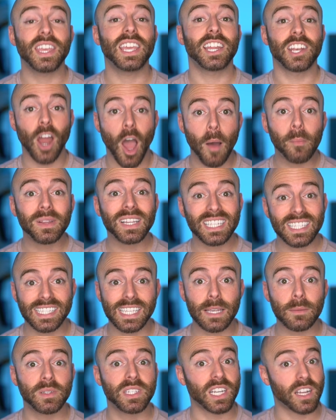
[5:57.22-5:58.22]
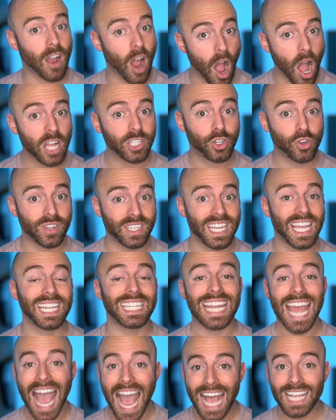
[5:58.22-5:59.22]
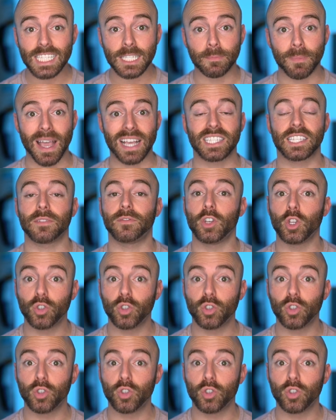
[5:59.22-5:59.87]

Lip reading: The anomaly seems to contradict aspects of